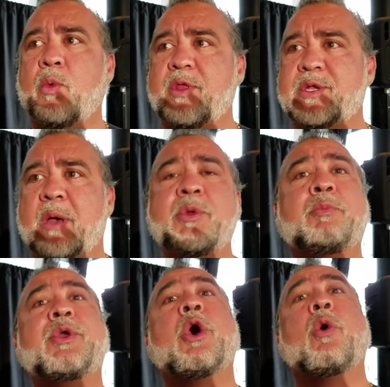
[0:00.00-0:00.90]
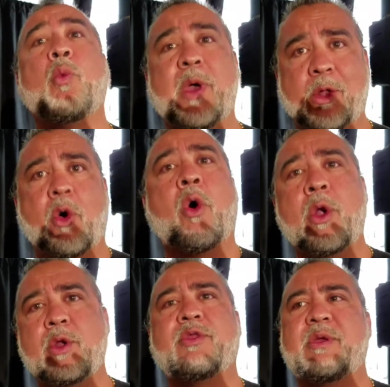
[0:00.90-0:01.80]
where the WBO will
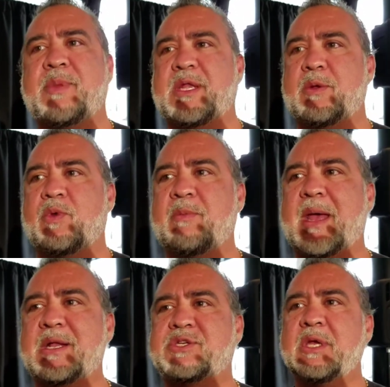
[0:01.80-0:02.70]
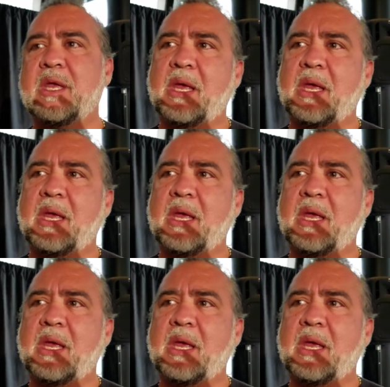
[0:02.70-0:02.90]
order the immediate rematch.